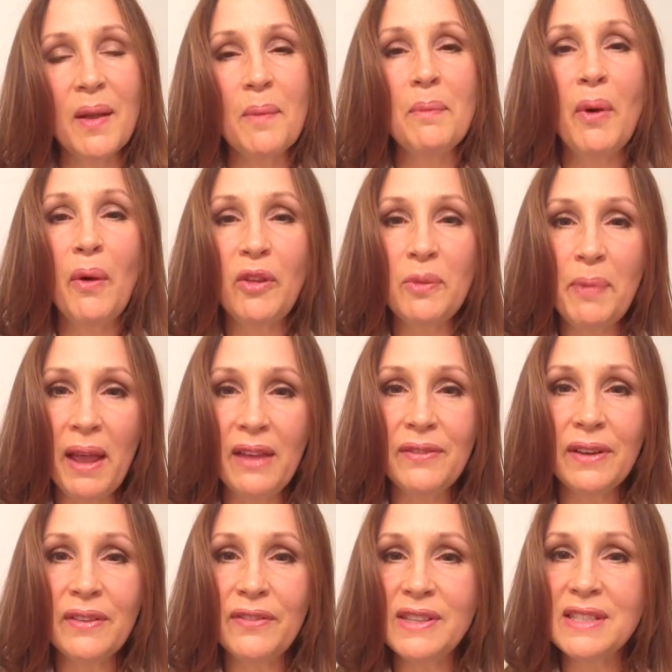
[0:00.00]
Most
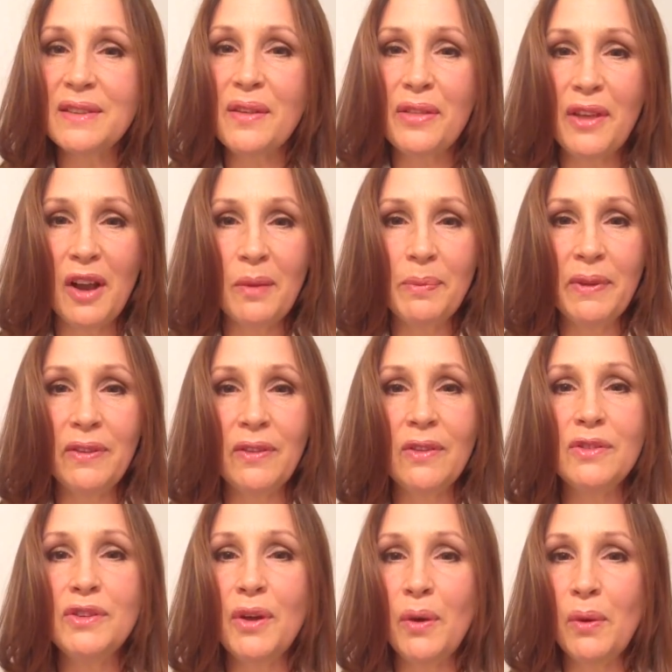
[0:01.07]
pelvic physical therapists
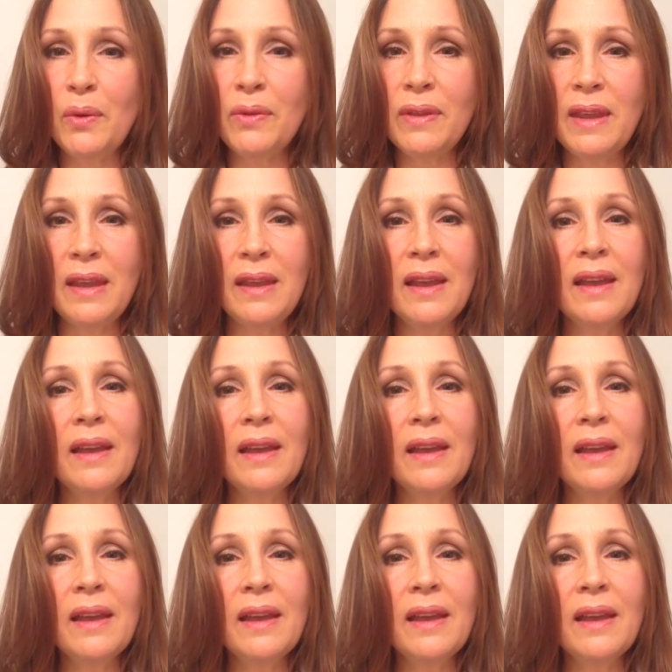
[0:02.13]
know the